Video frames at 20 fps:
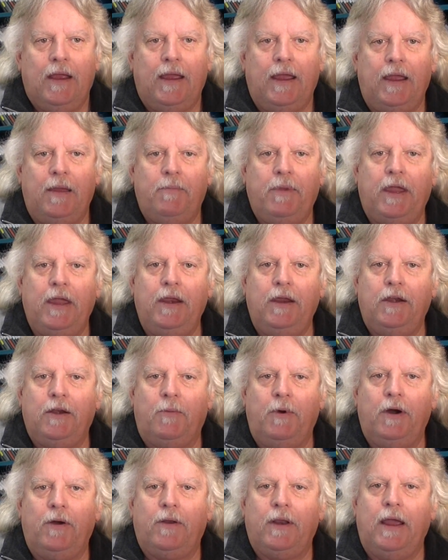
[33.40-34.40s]
And beginning
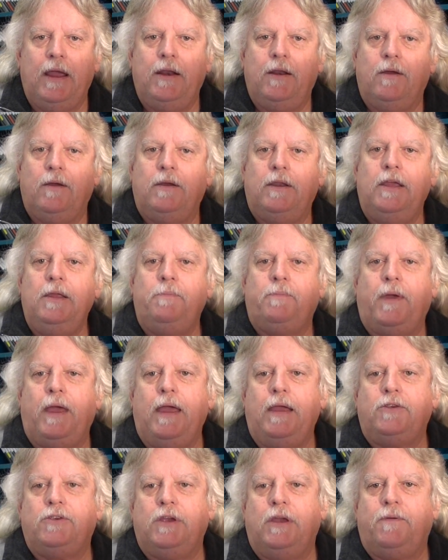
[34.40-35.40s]
tomorrow night on
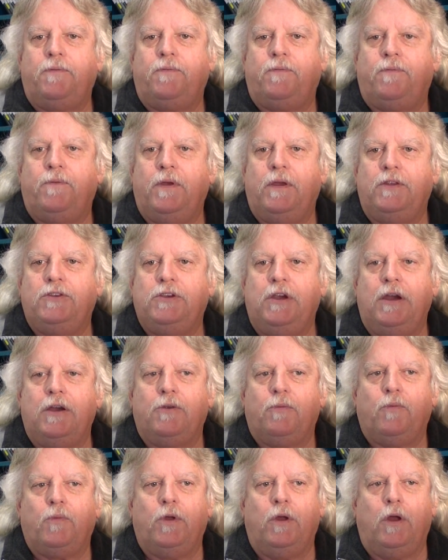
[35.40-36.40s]
Impact, Jeff uh,
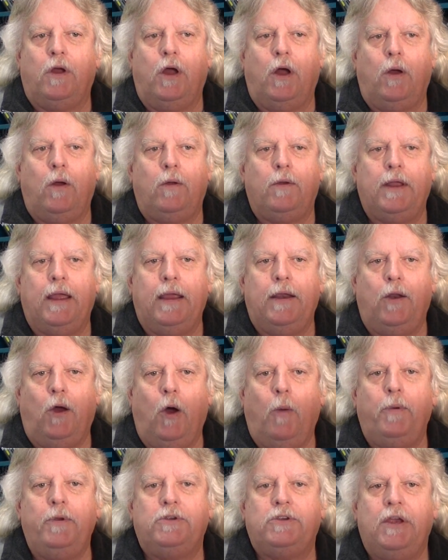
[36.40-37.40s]
Jarrett will hold an
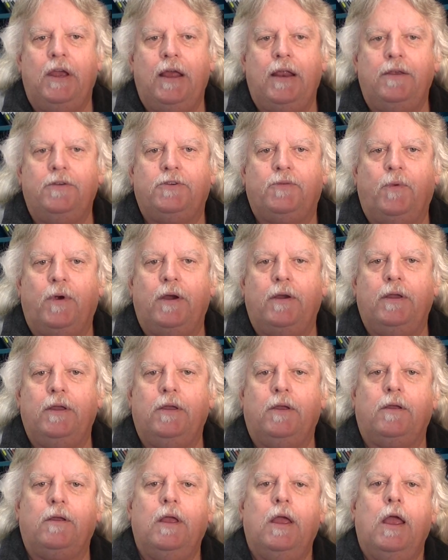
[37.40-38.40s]
open challenge where
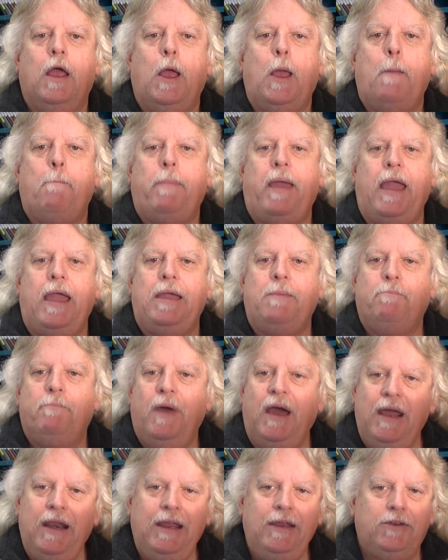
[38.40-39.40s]
he'll pay
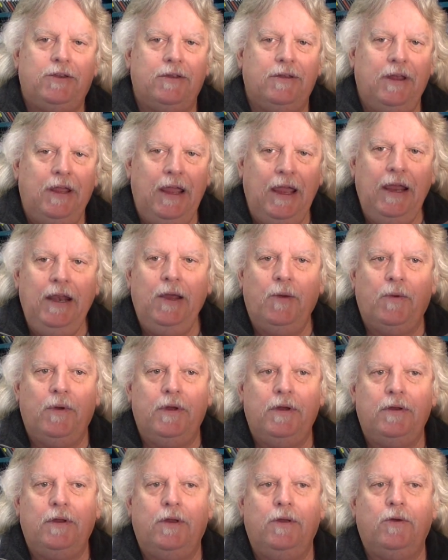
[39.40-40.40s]
money to
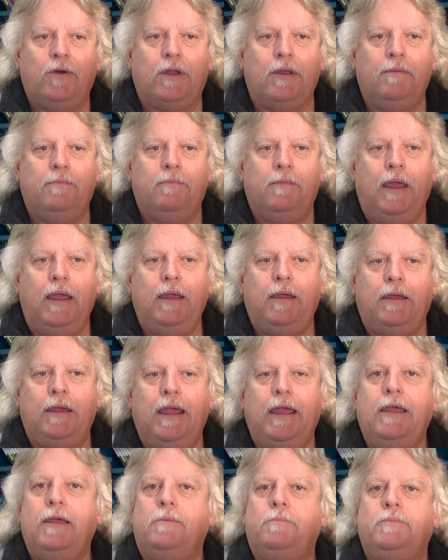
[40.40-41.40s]
anyone who can make
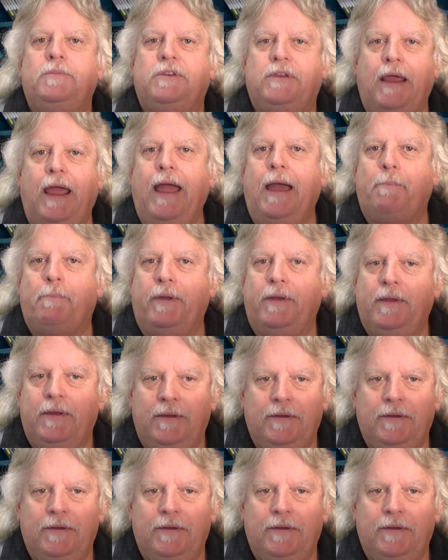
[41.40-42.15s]
him tap.